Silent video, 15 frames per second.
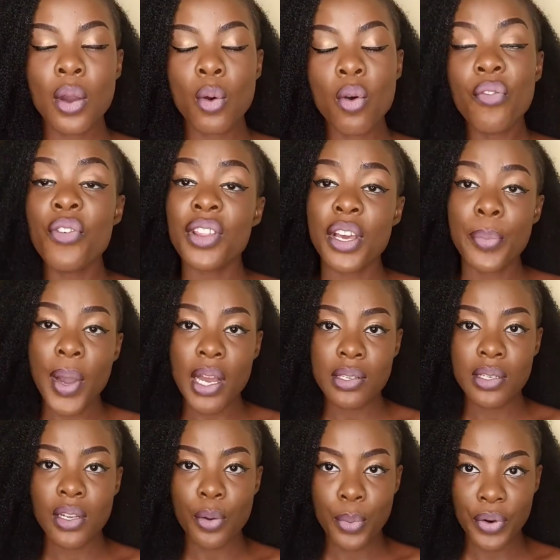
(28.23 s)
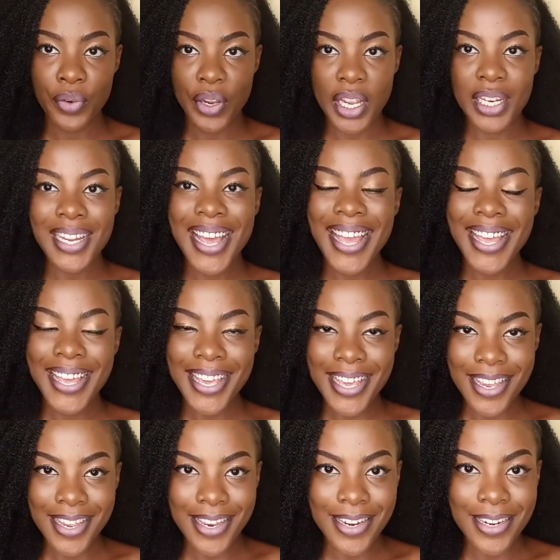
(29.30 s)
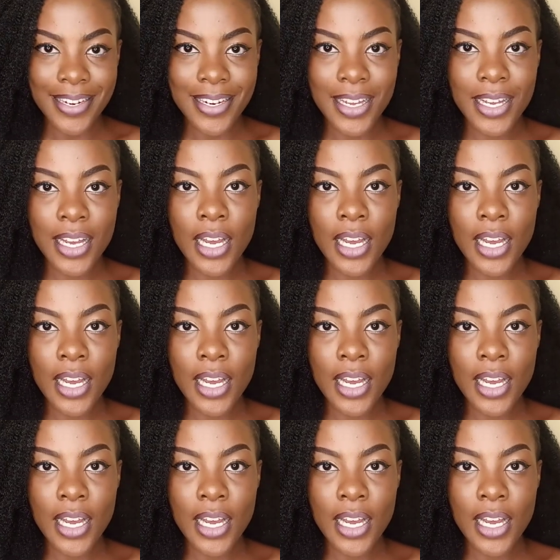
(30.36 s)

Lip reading: go for their passing out parade in